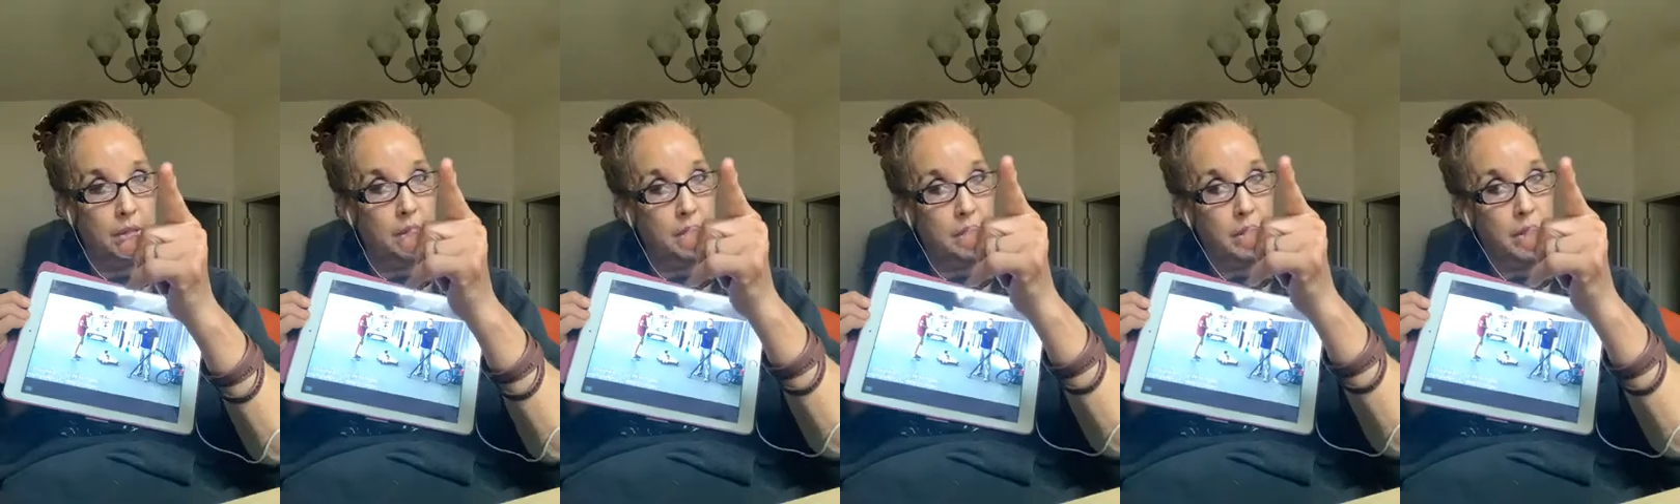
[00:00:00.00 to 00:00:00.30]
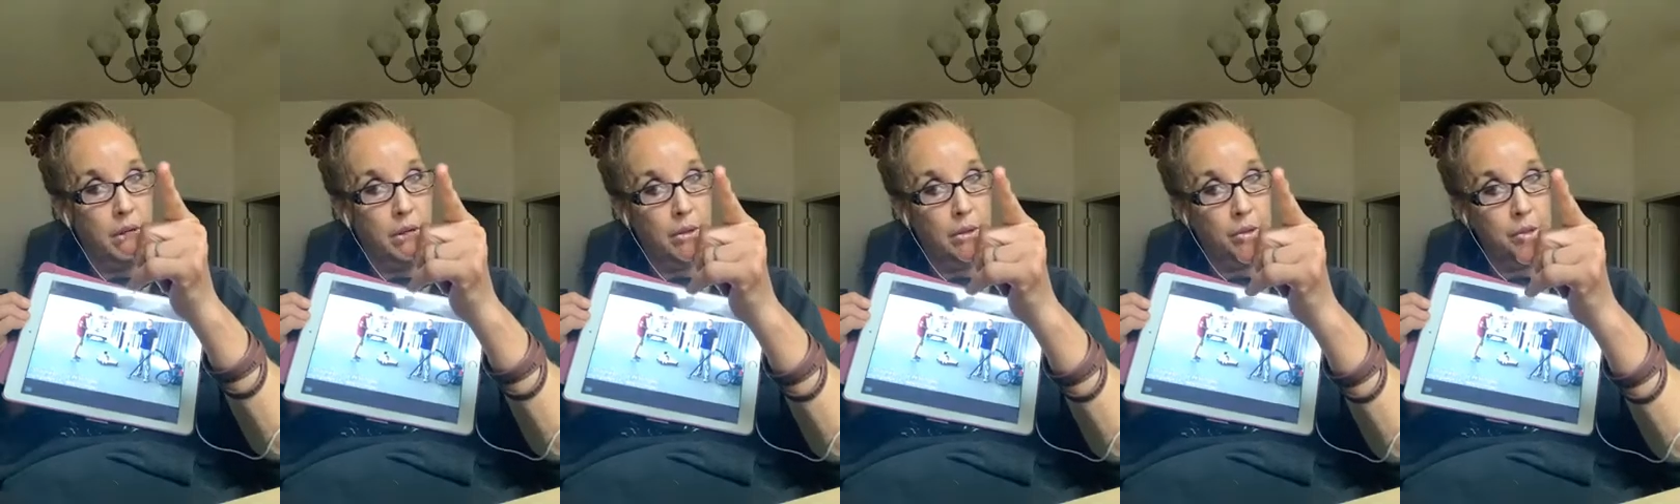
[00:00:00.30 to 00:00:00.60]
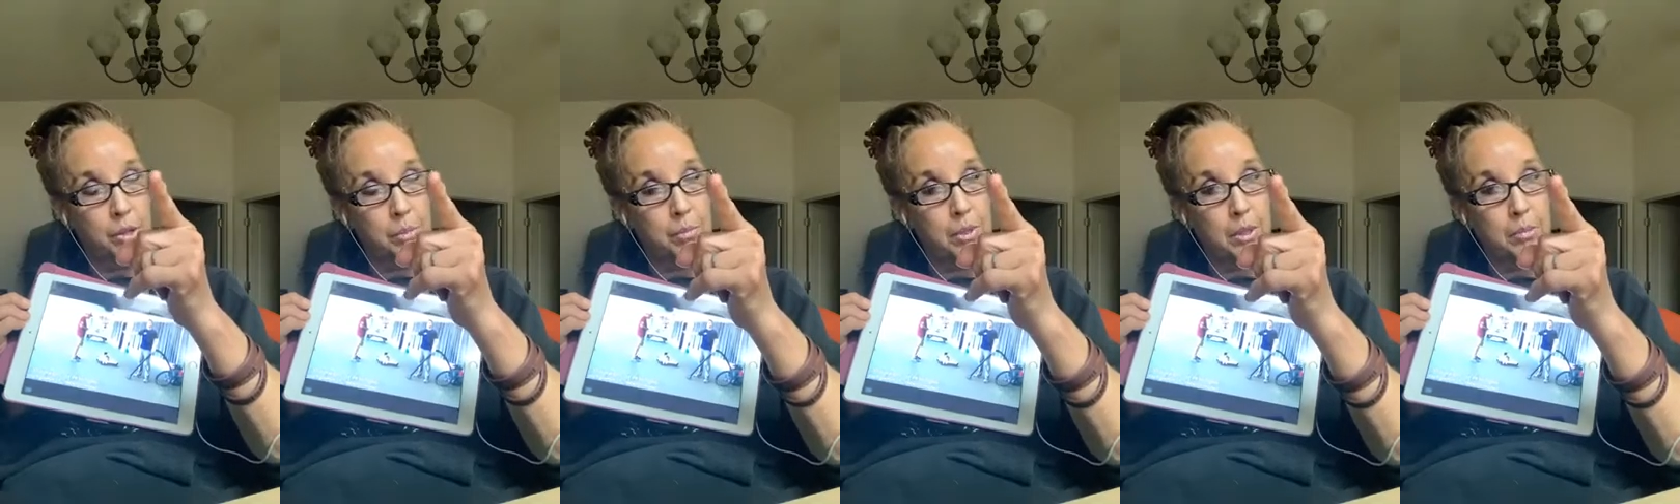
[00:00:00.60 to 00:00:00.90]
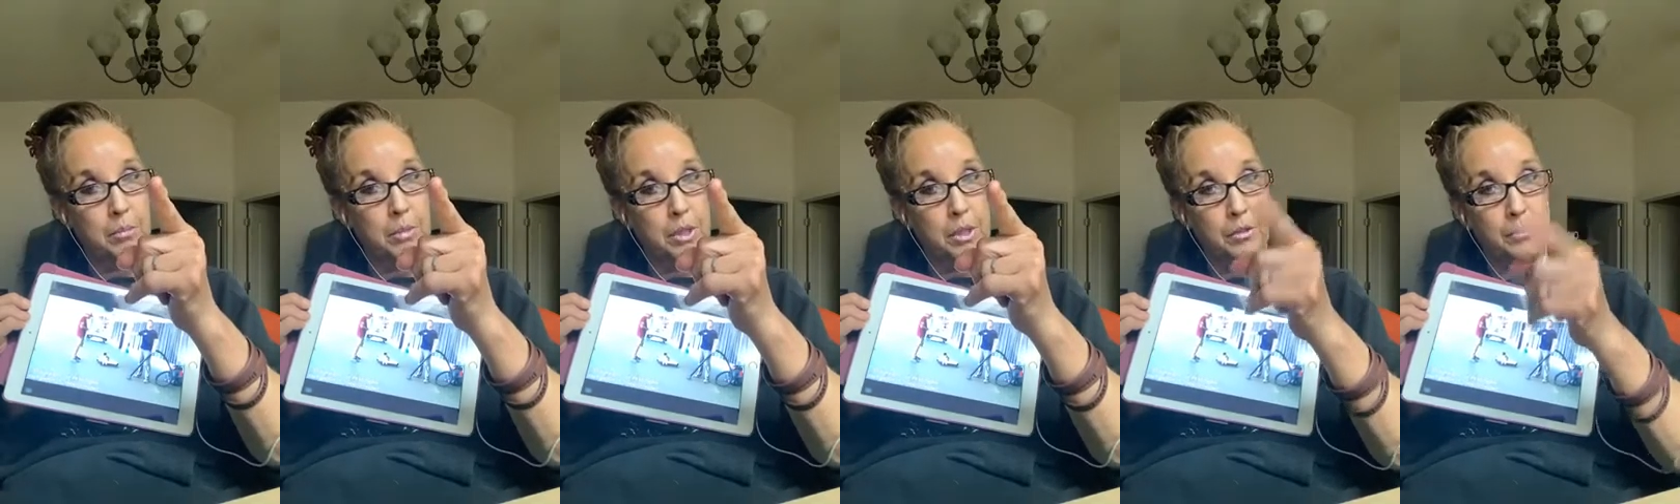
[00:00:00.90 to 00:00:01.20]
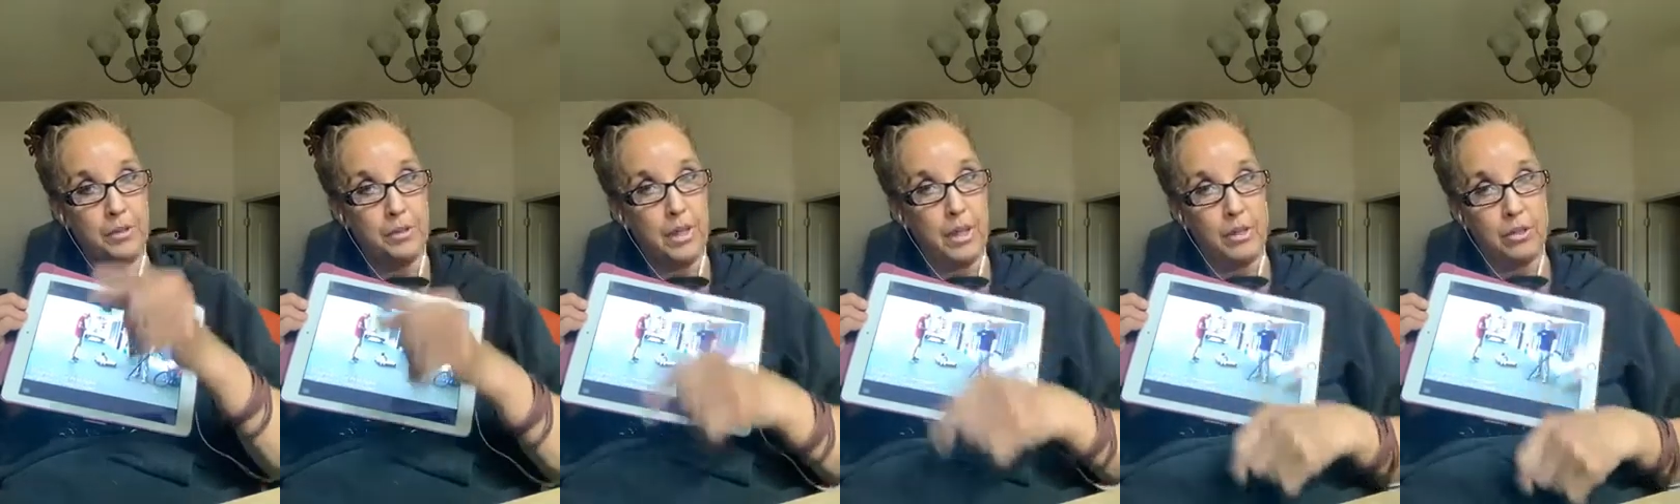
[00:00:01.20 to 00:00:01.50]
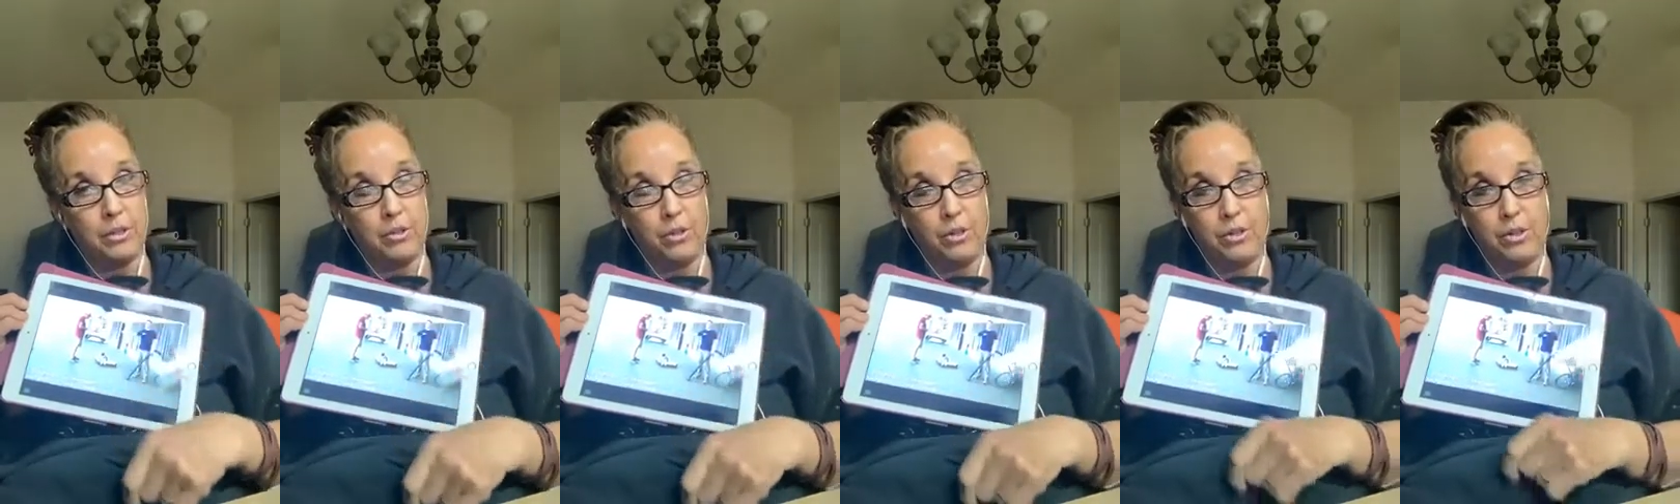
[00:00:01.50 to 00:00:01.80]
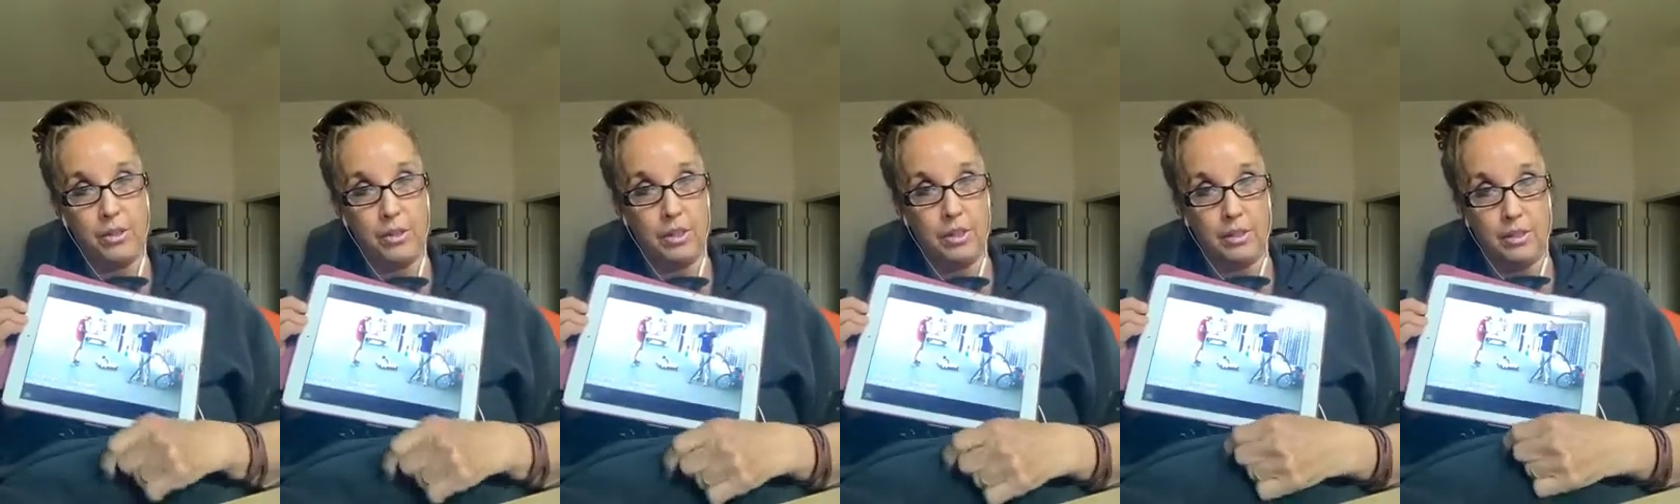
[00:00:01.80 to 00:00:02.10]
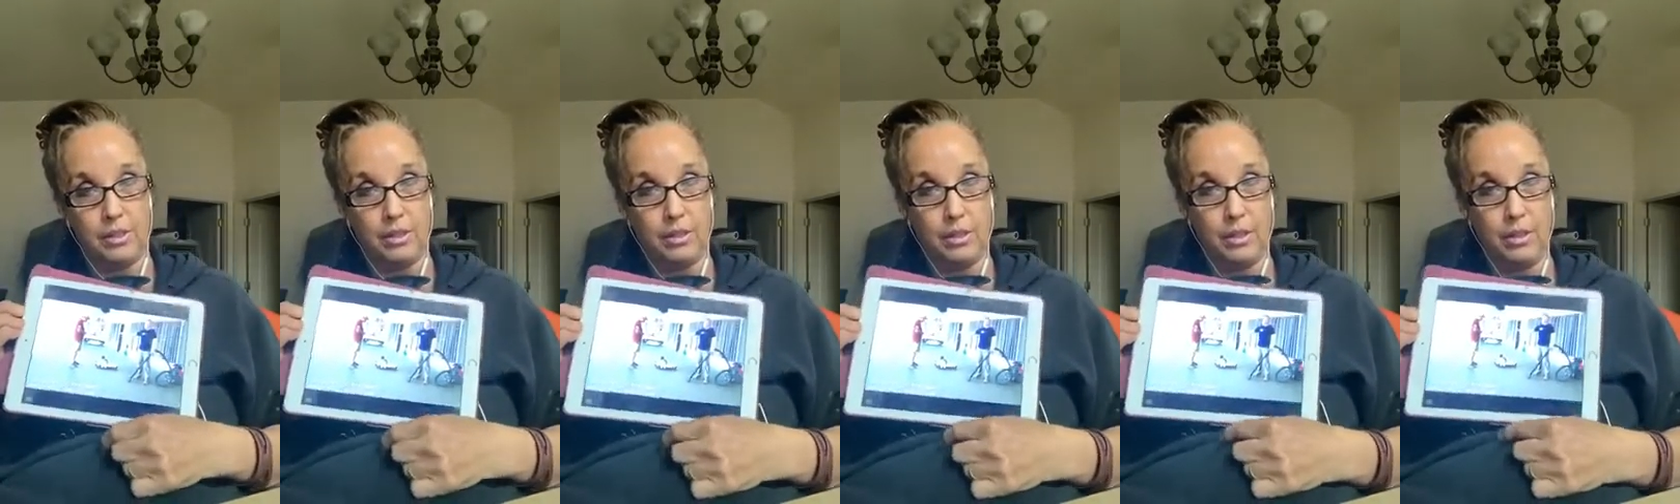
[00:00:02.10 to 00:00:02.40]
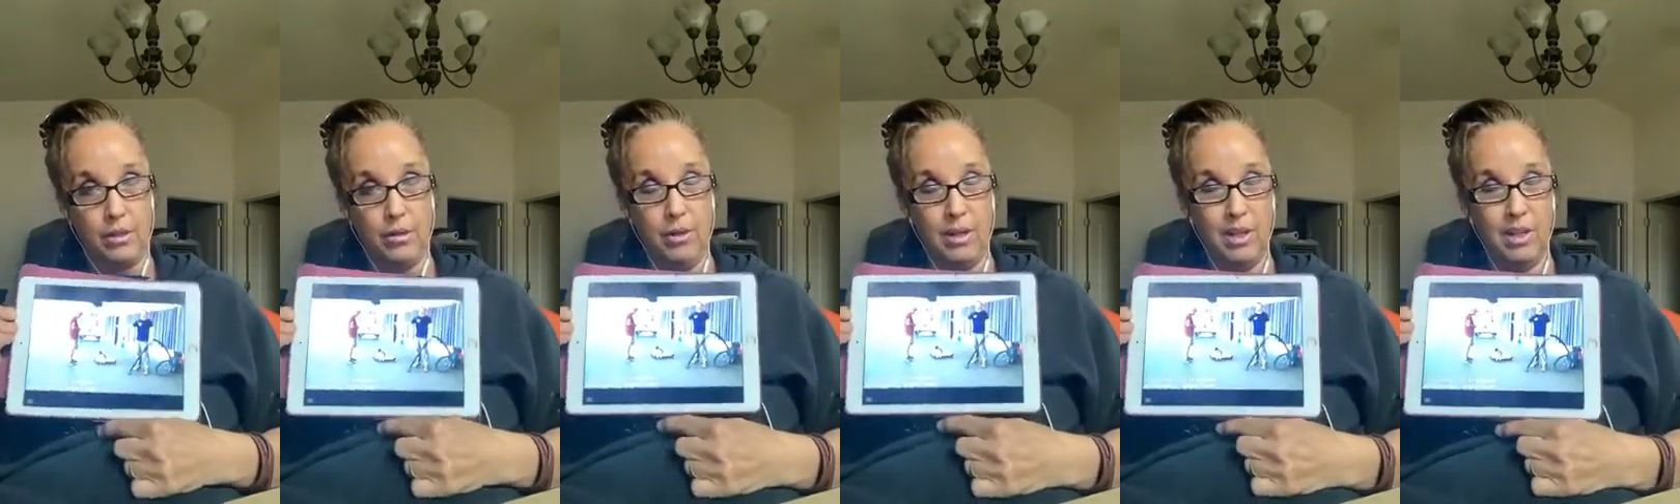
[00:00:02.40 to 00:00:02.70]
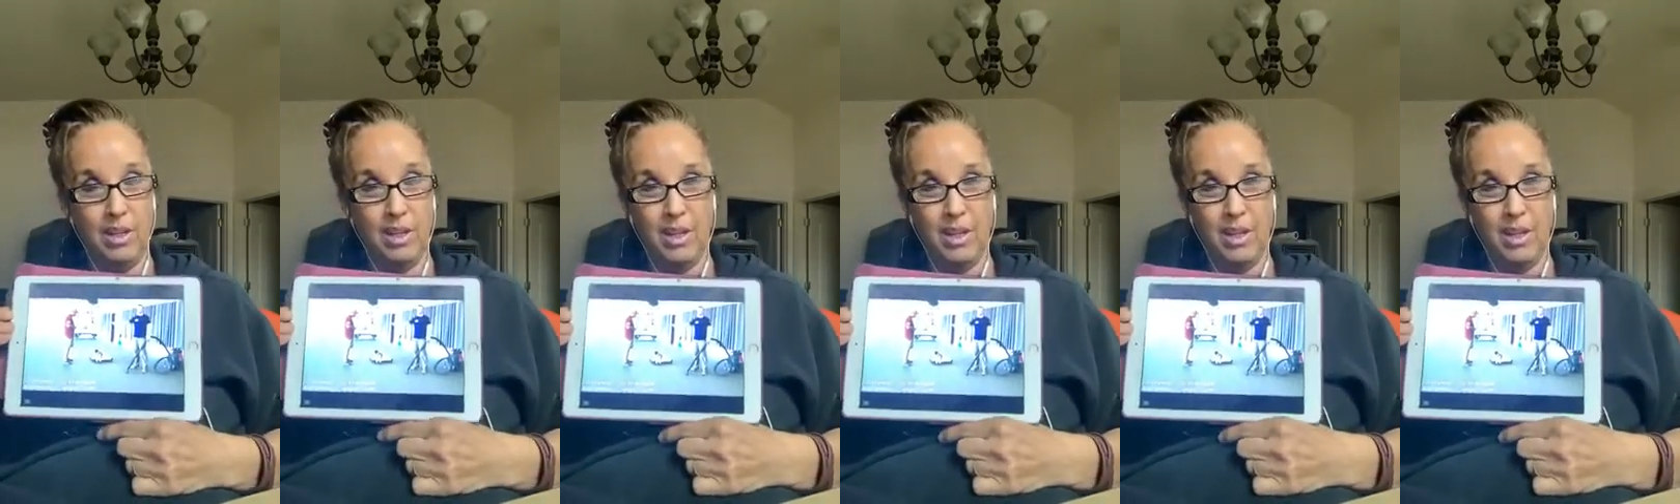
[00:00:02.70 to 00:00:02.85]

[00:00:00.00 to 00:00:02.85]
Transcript: that's Taylor's big move. Zach George does it too.